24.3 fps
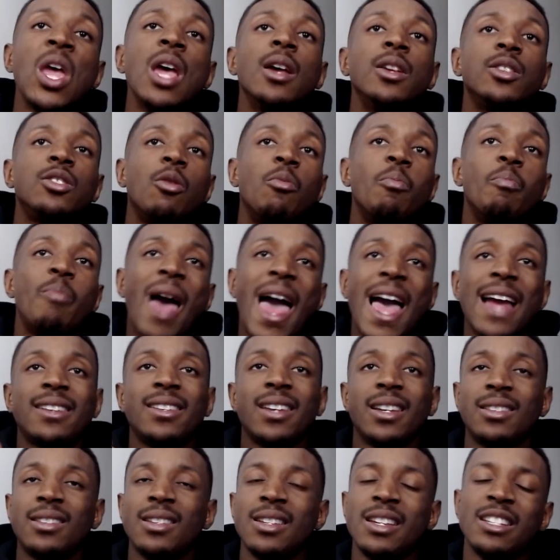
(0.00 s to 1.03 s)
So
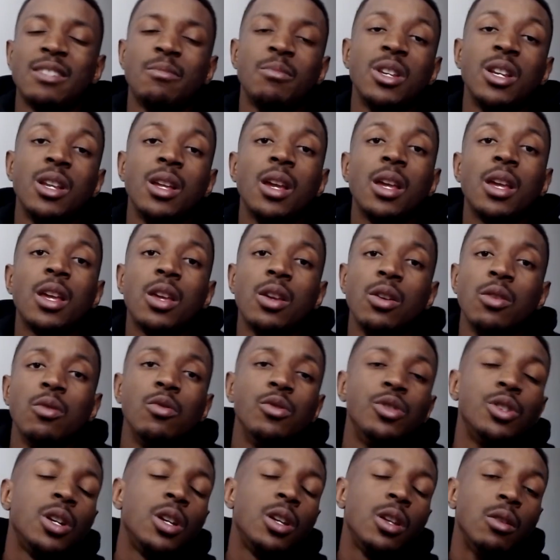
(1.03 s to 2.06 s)
backtesting has been
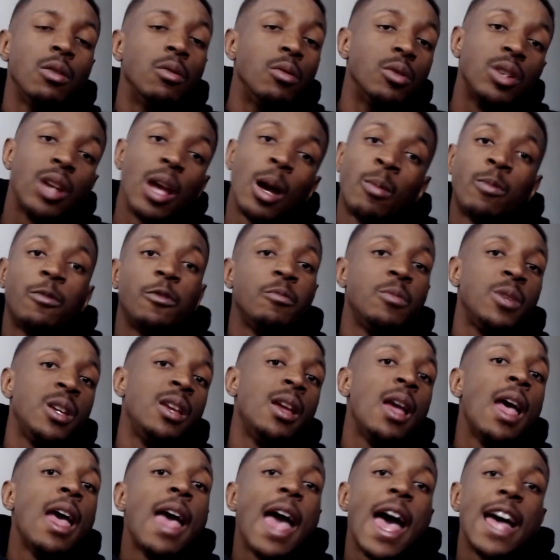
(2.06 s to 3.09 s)
huge help for me
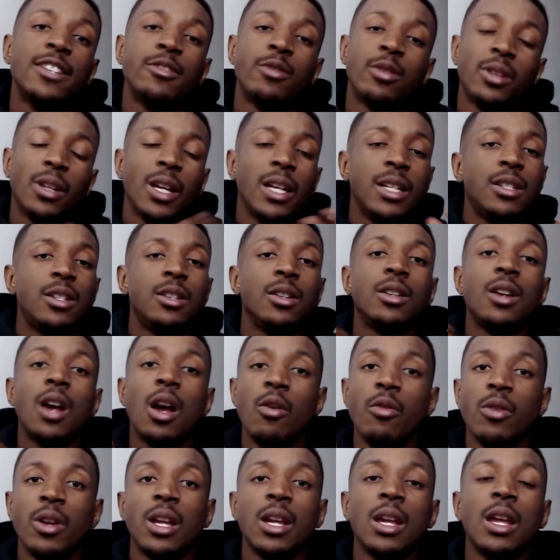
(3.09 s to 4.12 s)
as it relates to
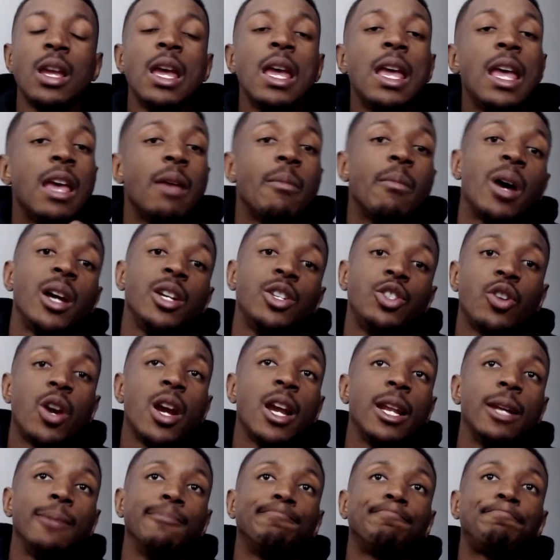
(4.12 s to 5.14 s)
coding in my
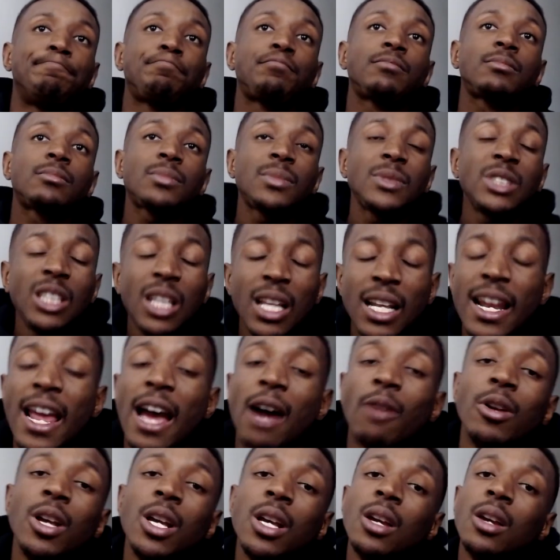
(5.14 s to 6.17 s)
trading.
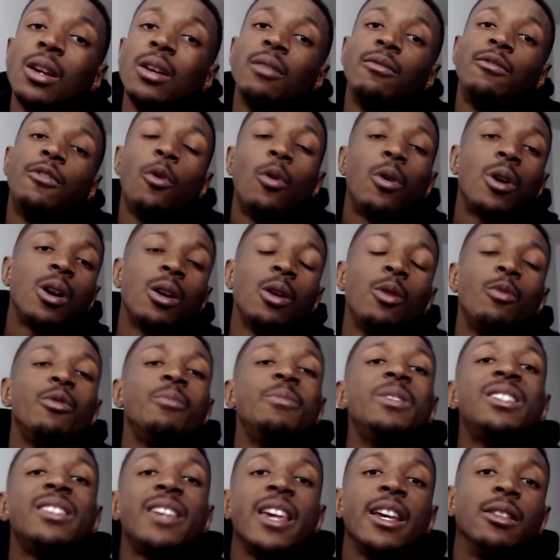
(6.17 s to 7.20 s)
Now, 4 would
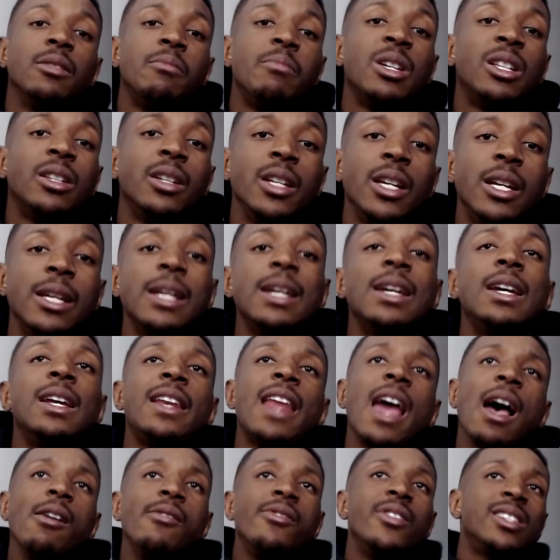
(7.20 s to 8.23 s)
be scalability.
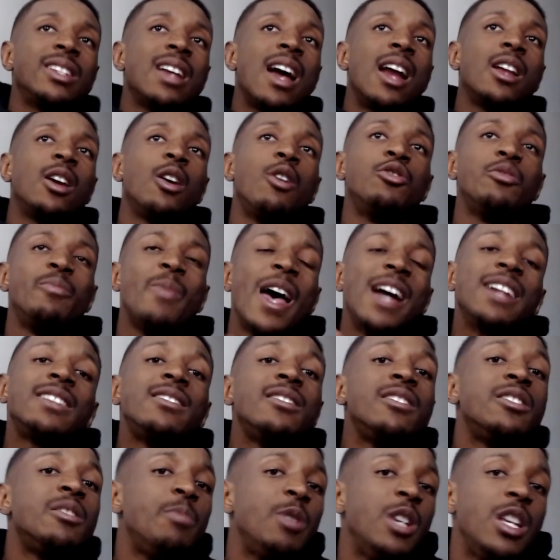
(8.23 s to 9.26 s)
Now, this kind of goes back to
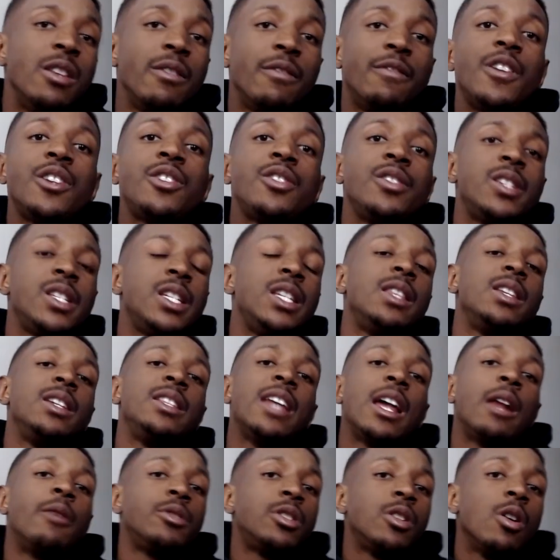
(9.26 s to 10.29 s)
the speed and efficiency thing
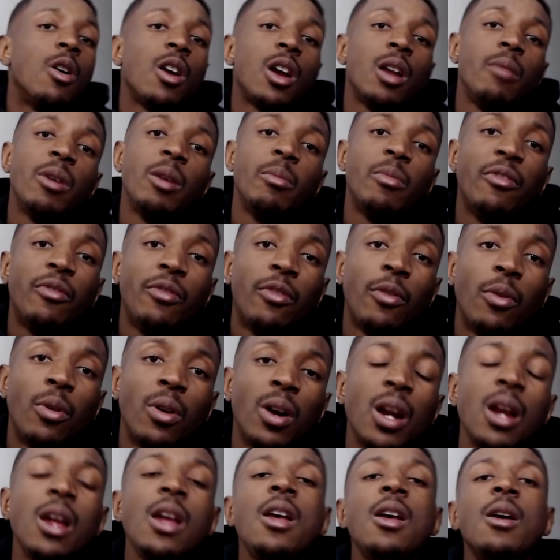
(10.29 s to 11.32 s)
that I was talking about
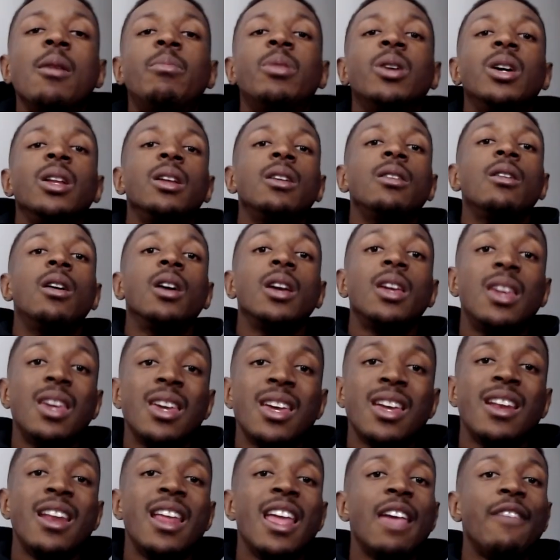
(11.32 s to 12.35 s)
before. But
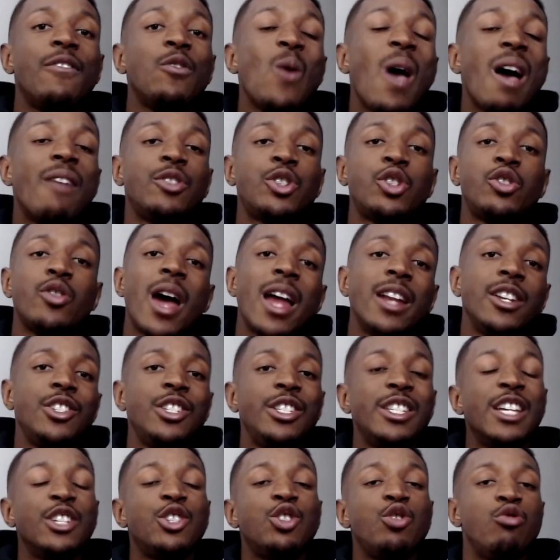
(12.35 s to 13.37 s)
again, if you have a strategy
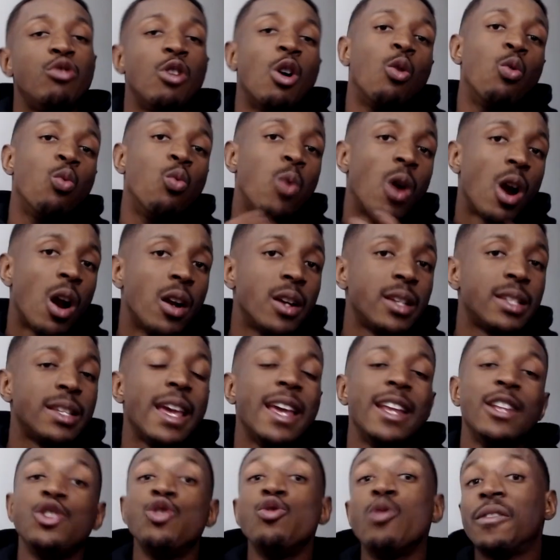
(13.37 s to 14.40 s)
that you know works
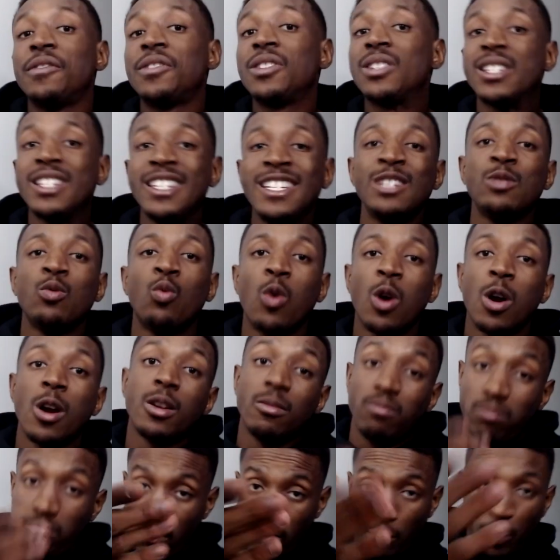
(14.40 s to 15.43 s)
and you have seen work
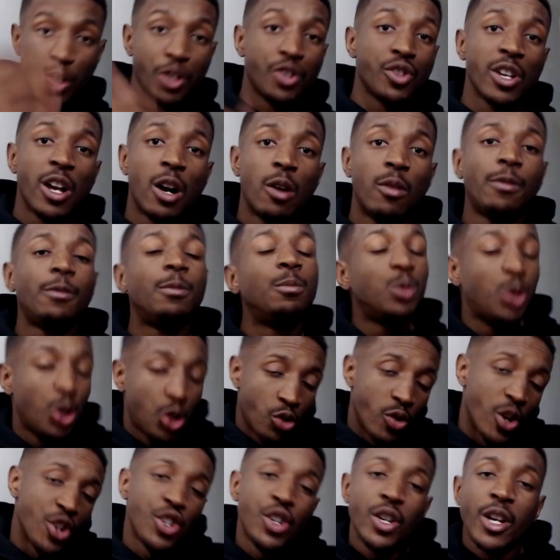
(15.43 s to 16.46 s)
yourself
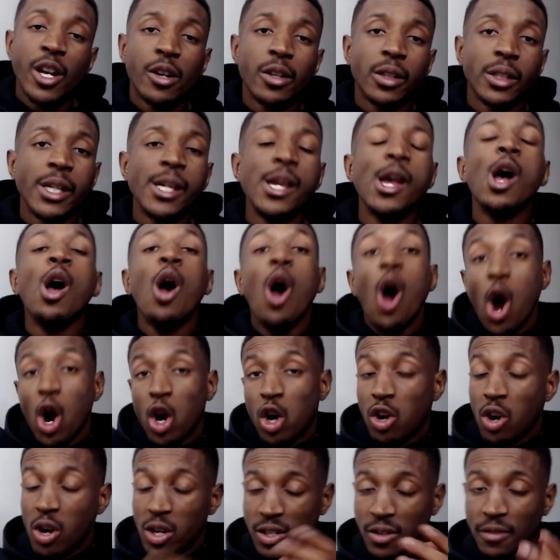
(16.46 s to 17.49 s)
discretionarily
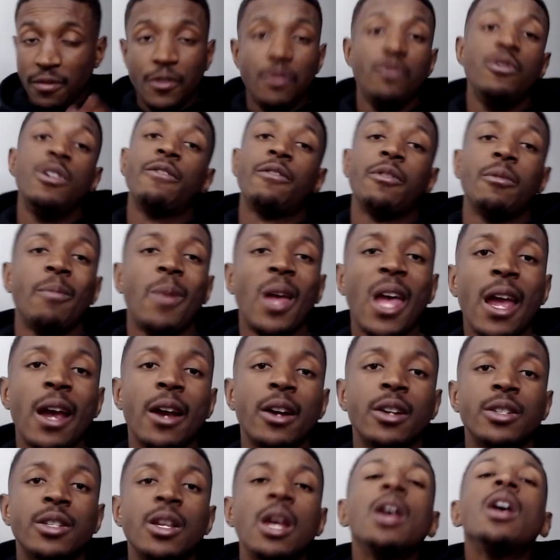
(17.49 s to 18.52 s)
across a few different
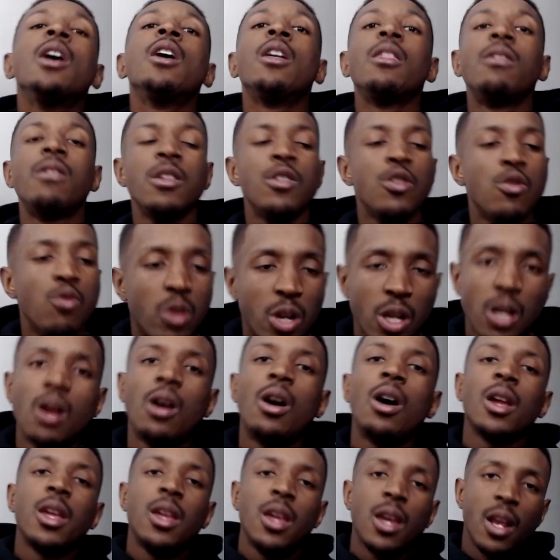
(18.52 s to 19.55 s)
pairs, then you can,
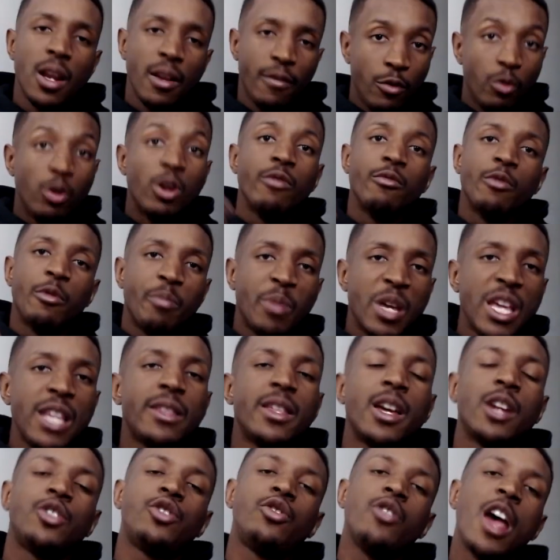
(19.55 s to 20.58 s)
again, if you can repeat
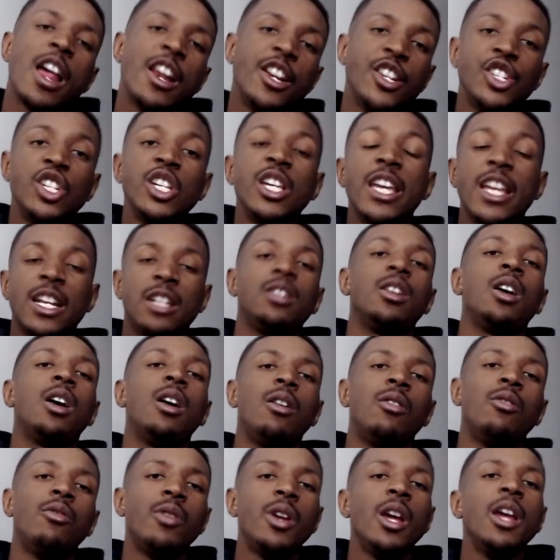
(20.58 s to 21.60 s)
that strategy in
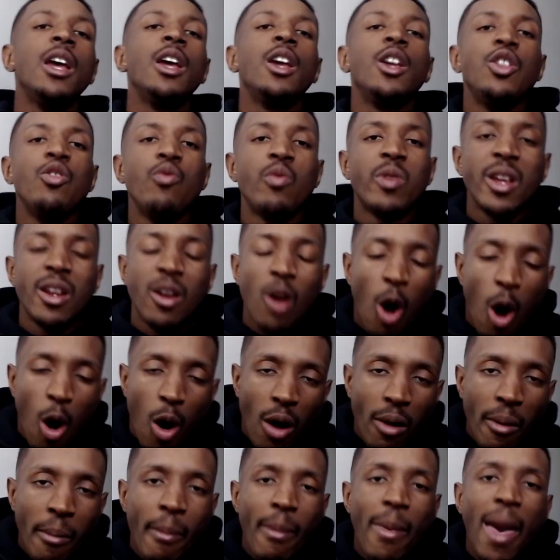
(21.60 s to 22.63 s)
code, you can
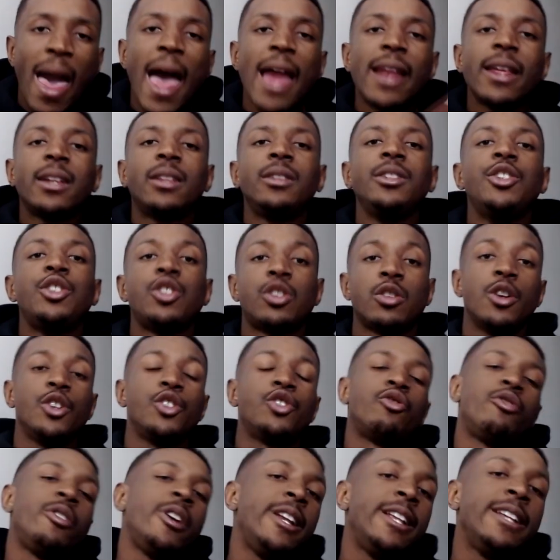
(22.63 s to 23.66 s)
automatically start
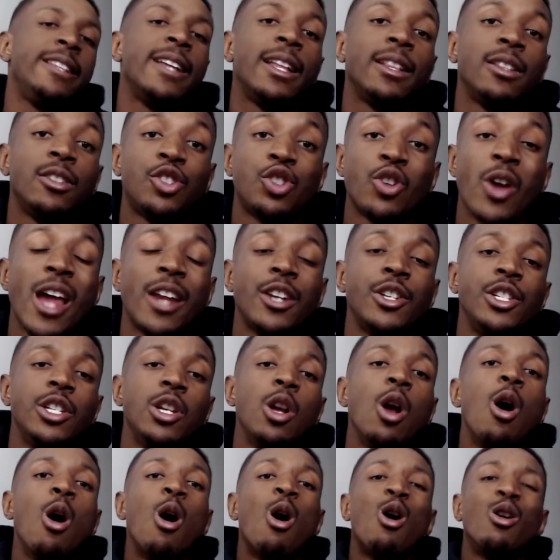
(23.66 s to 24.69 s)
trading that strategy
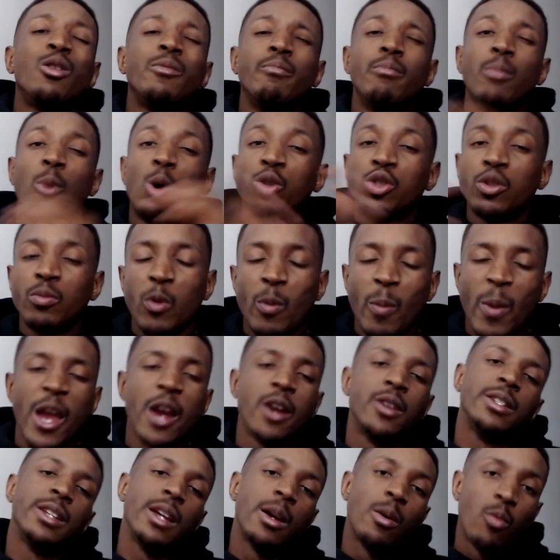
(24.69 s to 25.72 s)
on multiple
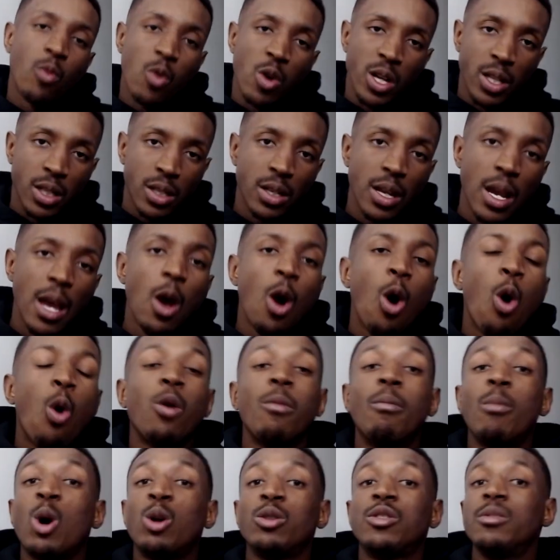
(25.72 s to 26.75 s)
pairs at once, or
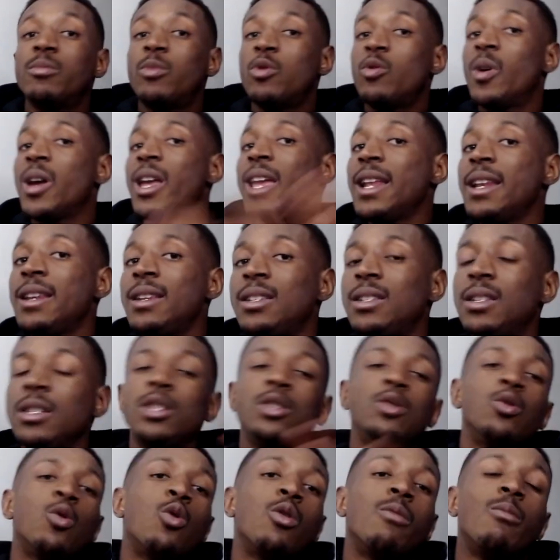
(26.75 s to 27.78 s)
multiple
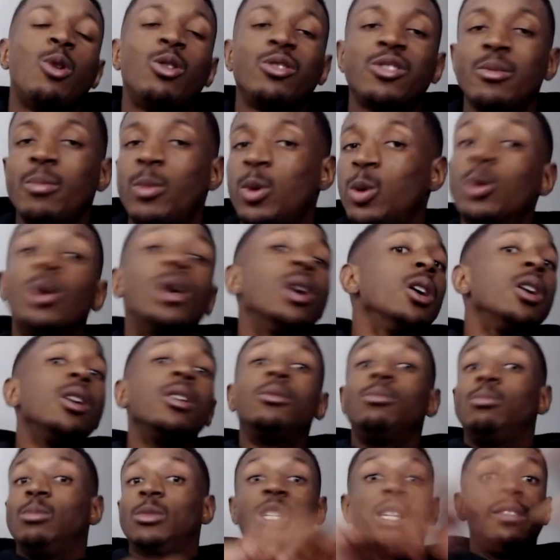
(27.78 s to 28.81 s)
indices, or multiple
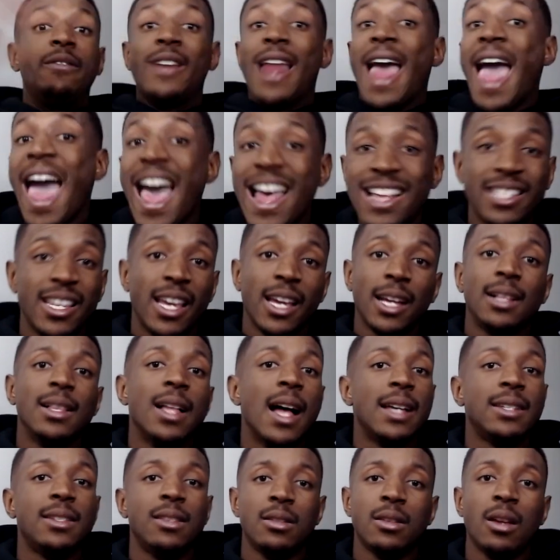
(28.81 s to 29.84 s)
even asset
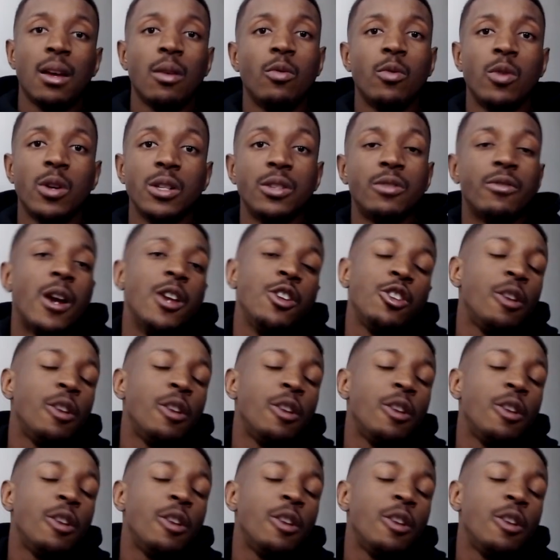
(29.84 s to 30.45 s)
classes at once, right?